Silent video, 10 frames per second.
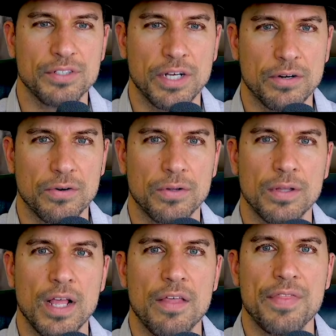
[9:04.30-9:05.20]

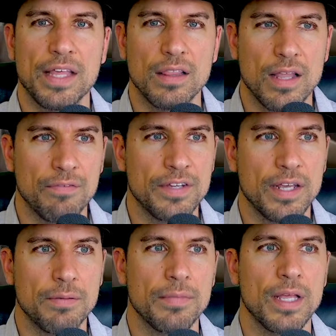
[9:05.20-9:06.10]
general. They loved
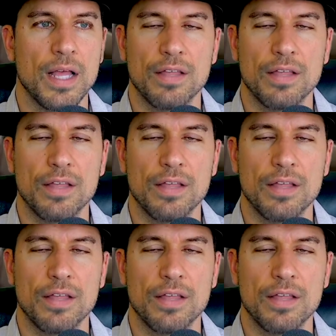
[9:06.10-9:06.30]
him.